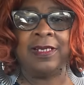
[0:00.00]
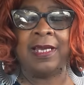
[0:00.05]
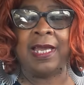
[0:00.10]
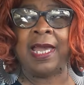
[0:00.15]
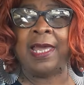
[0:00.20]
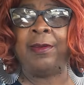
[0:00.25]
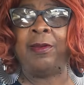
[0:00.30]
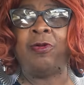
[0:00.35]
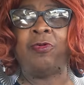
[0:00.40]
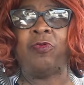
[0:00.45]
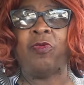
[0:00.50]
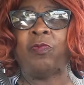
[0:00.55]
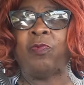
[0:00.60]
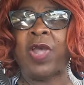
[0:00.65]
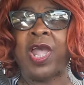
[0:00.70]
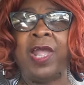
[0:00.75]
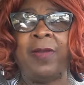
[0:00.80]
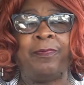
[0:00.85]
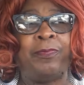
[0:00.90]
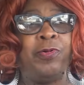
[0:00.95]
I don't
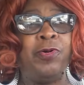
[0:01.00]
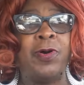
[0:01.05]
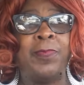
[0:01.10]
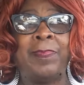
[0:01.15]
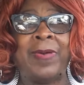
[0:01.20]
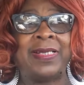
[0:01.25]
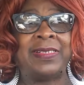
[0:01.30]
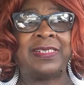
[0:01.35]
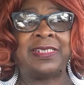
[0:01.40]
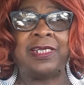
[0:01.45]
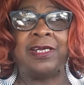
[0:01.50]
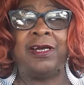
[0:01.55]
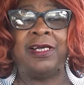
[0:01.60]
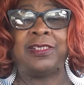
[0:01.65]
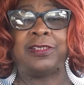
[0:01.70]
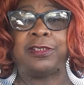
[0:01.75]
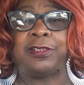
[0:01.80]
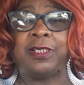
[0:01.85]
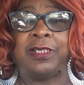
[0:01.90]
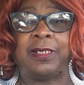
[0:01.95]
have, pull my
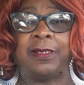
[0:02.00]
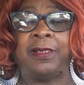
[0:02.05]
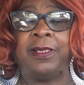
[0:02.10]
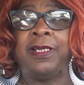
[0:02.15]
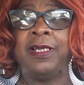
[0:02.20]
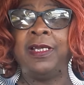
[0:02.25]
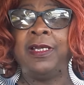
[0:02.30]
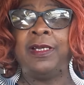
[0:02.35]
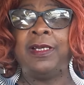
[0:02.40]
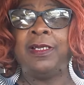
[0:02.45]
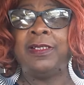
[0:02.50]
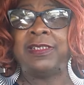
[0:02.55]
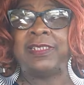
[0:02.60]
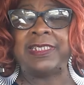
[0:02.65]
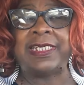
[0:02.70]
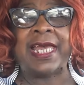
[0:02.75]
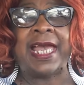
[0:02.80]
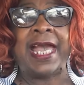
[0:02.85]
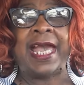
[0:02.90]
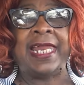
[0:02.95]
sons to the
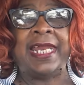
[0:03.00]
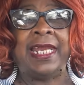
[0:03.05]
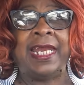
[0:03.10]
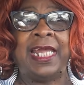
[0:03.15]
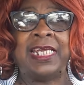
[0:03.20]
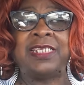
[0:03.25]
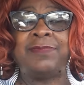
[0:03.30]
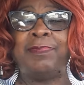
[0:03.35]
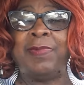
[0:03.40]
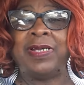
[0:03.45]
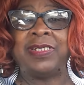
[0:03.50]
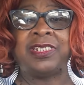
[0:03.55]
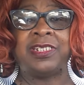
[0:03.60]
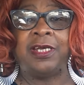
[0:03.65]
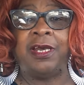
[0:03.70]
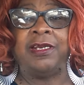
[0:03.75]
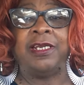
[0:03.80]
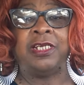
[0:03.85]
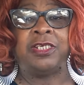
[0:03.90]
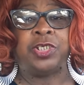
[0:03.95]
side and ask my
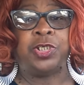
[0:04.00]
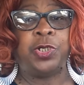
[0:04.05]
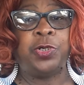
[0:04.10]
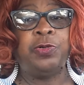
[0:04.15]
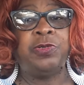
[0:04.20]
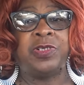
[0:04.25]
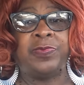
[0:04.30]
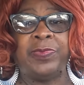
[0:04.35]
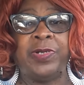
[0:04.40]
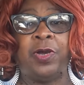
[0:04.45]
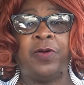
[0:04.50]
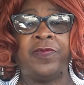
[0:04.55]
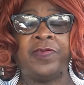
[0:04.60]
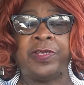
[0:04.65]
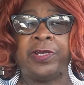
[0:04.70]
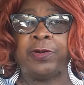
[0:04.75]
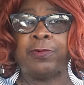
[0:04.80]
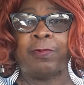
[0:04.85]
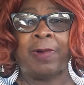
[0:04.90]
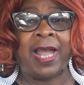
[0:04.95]
son to choose me over
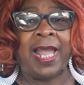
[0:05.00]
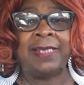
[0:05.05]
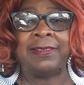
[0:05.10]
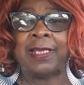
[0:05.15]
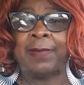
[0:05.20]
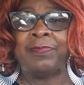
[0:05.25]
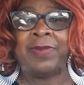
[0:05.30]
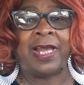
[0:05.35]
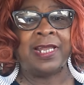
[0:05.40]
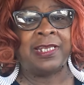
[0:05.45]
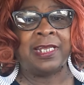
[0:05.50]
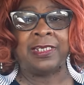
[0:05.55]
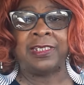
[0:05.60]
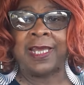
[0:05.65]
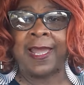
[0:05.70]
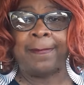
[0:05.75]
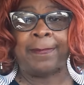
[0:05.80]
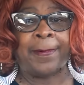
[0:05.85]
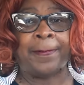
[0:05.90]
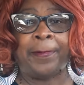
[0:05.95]
their wives. I'm not that
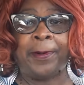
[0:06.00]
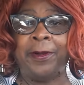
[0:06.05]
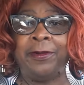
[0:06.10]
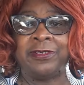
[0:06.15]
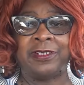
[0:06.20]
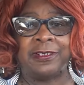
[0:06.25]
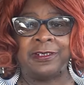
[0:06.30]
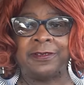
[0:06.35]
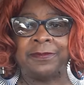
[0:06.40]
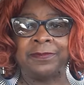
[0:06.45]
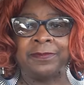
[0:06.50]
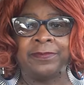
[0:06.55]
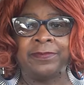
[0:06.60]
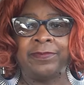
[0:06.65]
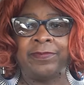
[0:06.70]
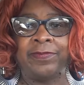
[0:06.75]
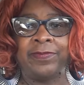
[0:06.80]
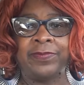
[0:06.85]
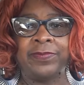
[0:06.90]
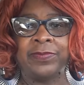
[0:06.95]
type of person.
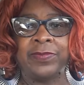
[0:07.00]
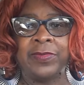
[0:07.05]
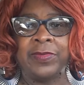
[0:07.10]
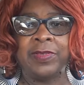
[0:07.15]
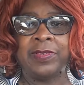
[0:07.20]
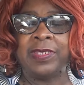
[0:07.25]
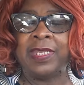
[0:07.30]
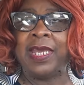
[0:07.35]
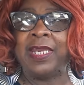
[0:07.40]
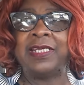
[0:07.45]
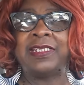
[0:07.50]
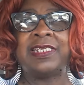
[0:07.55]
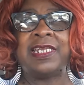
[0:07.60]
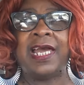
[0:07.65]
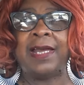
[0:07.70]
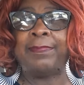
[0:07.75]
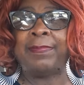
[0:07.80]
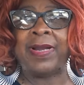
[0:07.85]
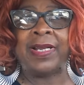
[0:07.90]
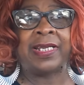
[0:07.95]
That is
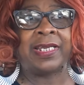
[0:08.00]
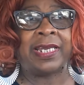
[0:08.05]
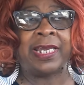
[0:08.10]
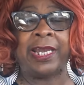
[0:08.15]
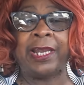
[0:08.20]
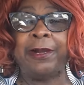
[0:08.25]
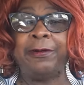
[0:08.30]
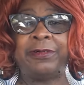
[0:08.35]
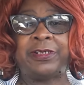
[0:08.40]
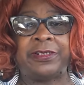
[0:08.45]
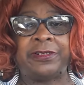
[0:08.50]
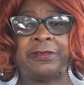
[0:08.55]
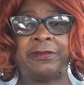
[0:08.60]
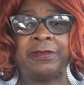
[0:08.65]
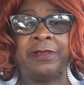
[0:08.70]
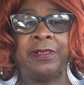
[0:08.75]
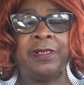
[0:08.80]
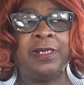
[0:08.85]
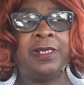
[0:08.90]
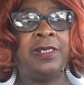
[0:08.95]
not my
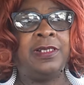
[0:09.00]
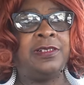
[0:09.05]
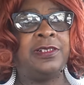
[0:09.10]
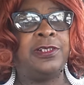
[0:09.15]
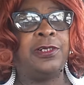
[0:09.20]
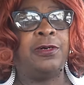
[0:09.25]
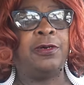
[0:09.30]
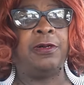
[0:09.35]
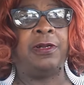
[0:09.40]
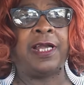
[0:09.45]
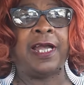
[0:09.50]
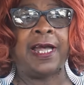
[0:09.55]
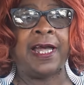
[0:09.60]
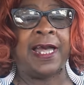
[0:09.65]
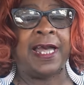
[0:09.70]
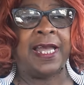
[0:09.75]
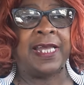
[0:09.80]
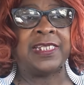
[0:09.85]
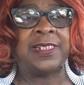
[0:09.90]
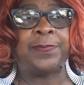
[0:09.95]
character. So
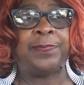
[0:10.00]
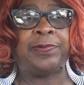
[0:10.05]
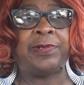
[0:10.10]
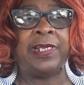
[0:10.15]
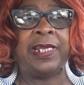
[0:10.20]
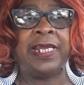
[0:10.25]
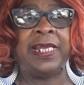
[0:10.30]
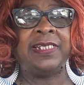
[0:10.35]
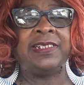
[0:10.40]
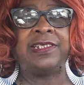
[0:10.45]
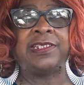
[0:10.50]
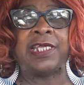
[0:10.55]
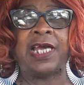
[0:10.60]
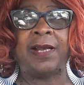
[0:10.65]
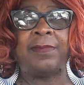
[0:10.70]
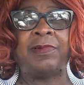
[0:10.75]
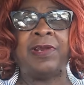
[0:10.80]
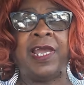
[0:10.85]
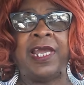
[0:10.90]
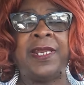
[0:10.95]
guys, please
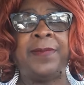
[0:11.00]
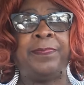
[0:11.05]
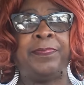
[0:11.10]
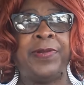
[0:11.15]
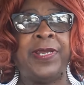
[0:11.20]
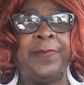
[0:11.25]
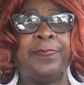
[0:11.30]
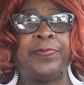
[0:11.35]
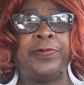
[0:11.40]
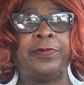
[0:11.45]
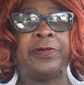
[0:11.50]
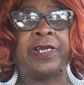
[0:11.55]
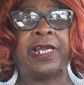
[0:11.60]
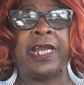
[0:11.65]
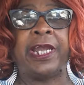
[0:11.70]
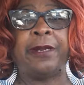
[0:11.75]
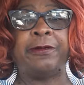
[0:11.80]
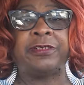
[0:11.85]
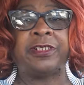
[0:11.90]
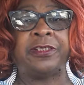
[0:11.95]
stop letting people
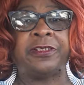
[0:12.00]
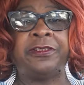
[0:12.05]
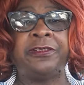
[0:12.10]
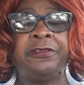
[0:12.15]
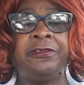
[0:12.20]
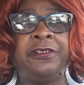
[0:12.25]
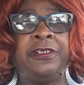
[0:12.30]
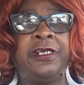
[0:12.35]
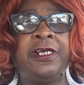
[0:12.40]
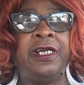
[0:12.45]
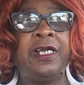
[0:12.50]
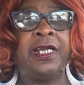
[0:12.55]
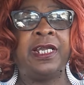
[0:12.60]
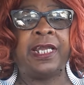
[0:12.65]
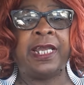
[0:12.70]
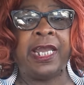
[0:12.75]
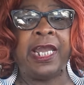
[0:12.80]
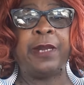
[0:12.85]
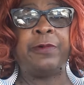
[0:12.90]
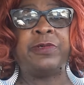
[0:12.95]
character
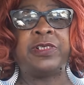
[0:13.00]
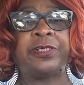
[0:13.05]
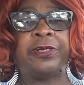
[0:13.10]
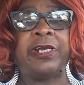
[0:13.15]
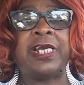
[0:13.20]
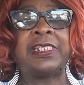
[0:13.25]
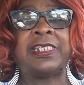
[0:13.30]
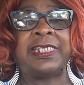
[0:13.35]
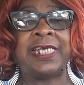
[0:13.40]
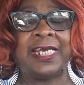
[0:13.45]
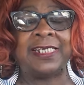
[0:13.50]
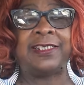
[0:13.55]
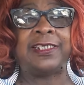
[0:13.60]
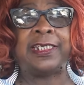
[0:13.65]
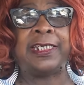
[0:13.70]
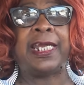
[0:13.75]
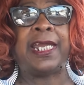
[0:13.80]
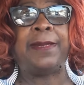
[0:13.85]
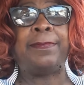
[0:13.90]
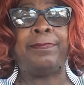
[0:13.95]
character
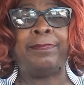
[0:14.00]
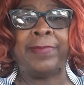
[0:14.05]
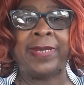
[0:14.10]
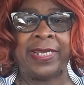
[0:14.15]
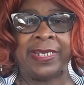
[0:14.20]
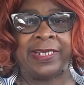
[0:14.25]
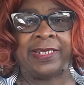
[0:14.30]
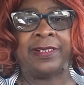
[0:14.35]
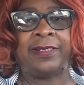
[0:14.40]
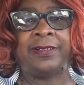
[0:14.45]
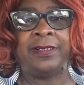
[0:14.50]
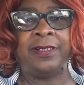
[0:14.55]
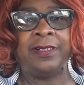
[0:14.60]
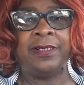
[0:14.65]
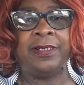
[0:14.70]
assassinate me